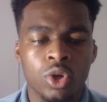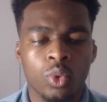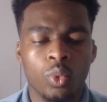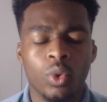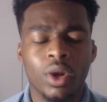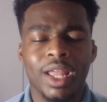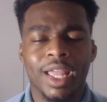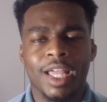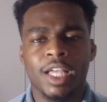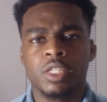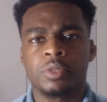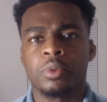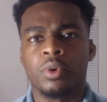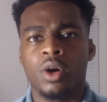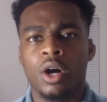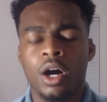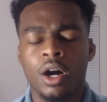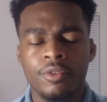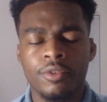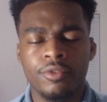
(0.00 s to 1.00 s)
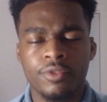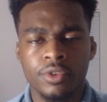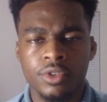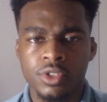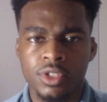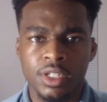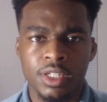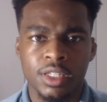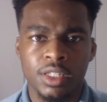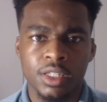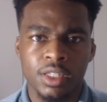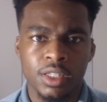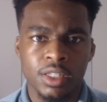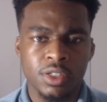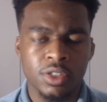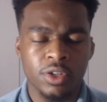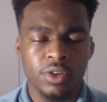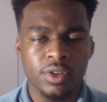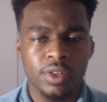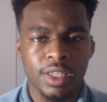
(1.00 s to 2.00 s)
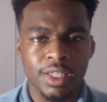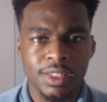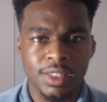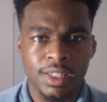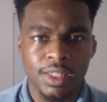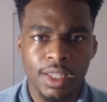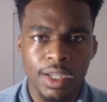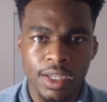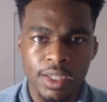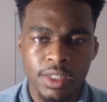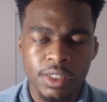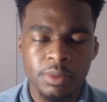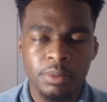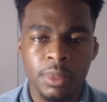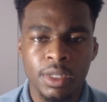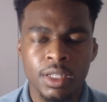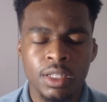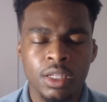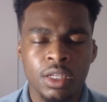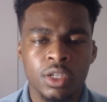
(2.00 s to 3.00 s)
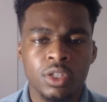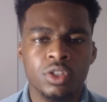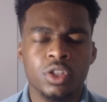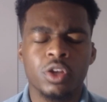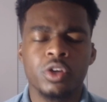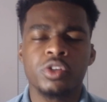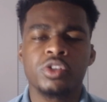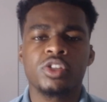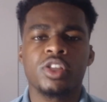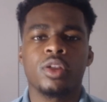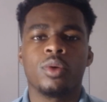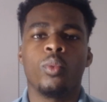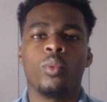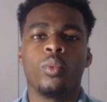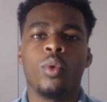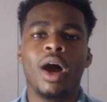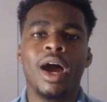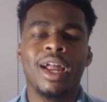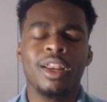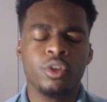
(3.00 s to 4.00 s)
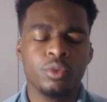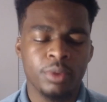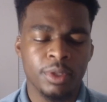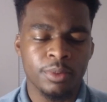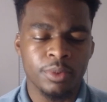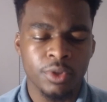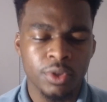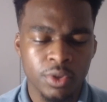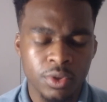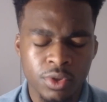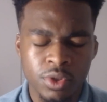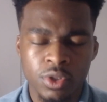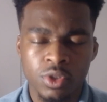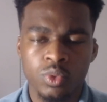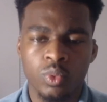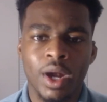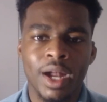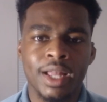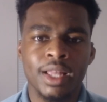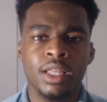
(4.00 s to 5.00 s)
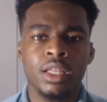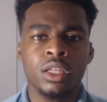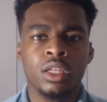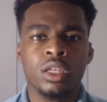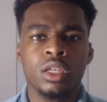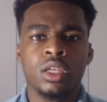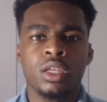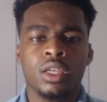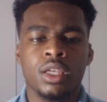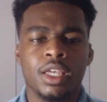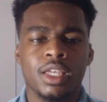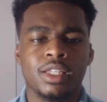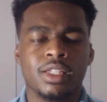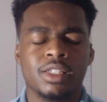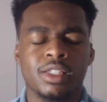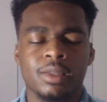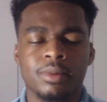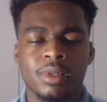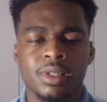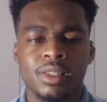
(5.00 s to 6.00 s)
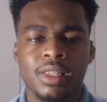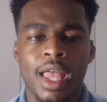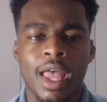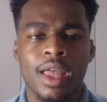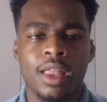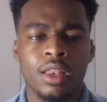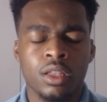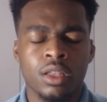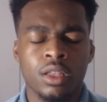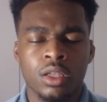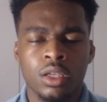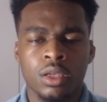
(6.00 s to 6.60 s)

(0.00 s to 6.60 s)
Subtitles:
what Ansible offers and the certain things it does, but to understand why do people use this, why is it something that